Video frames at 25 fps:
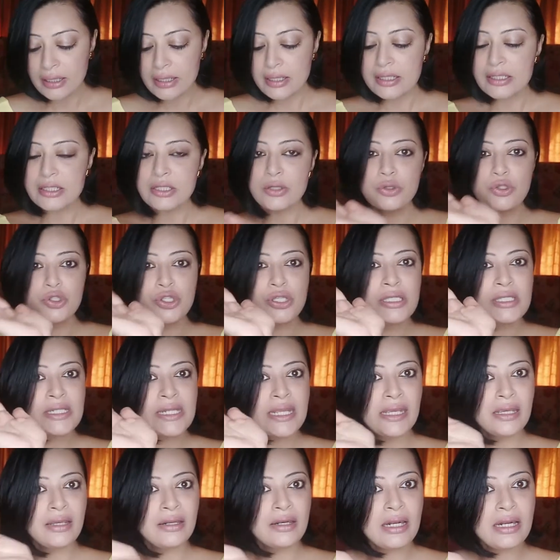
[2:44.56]
So just
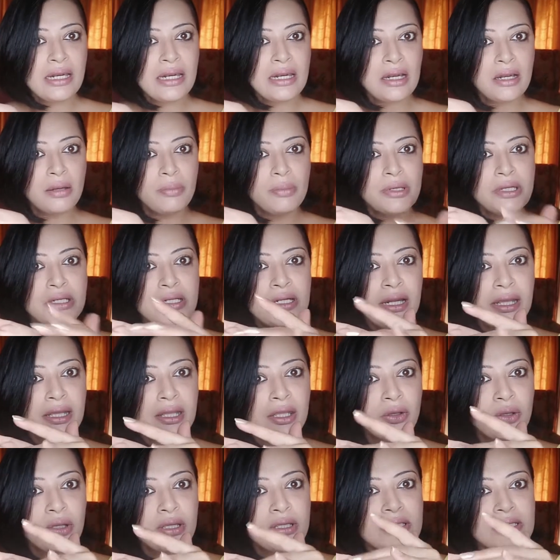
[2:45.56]
take in a little bit, like
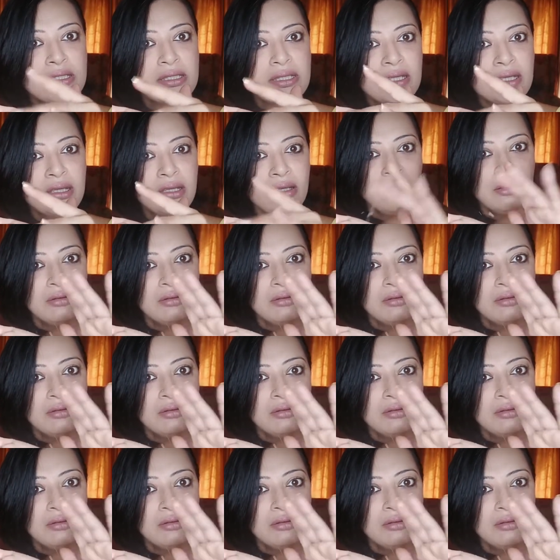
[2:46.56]
you can see,